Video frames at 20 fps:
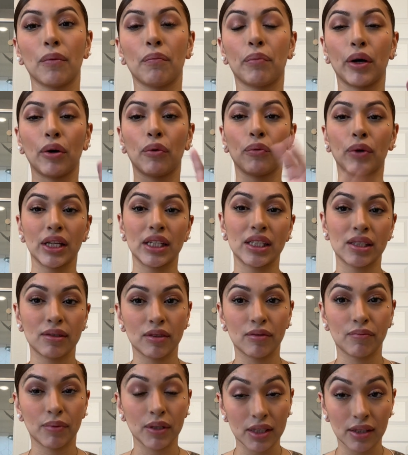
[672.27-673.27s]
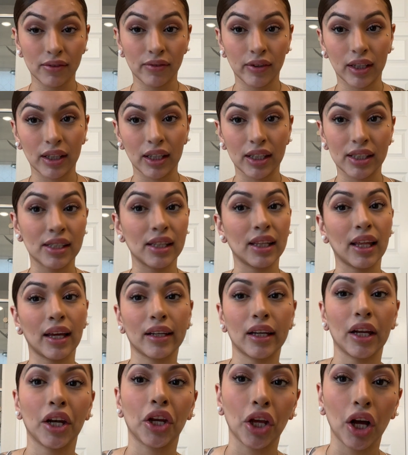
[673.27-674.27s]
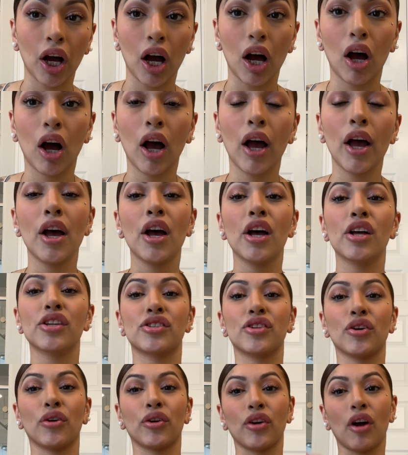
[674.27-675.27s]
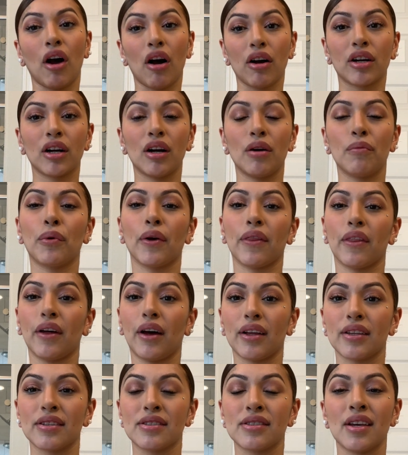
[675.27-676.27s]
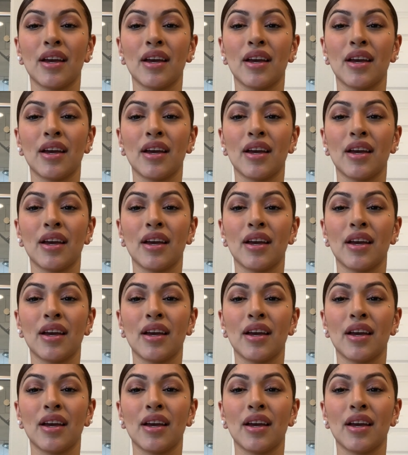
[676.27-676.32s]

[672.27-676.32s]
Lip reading: but we specifically selected y'all, so y'all come with us.